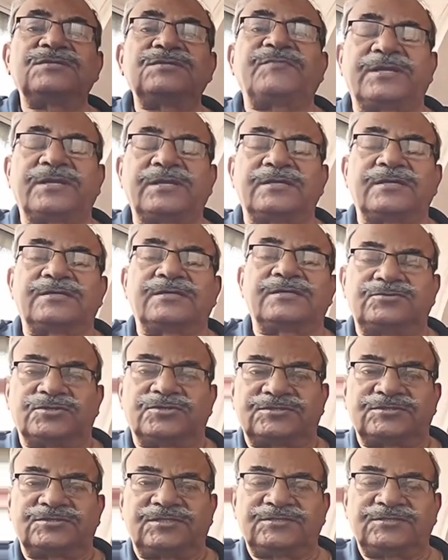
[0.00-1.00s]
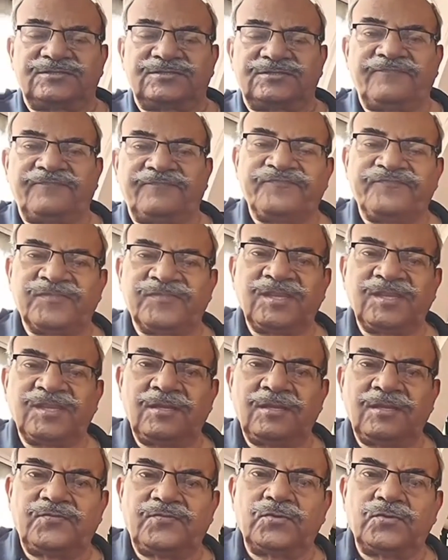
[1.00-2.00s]
plus packets those days.
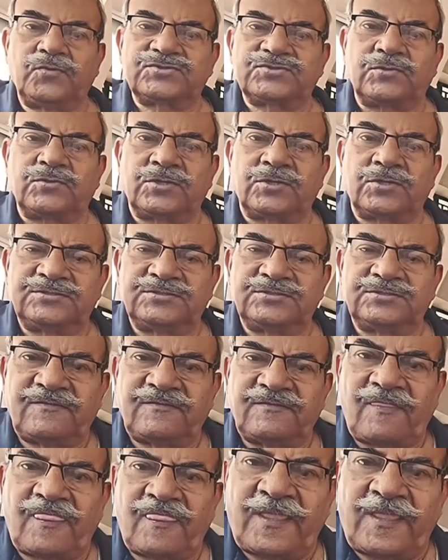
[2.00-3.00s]
4 squadrons,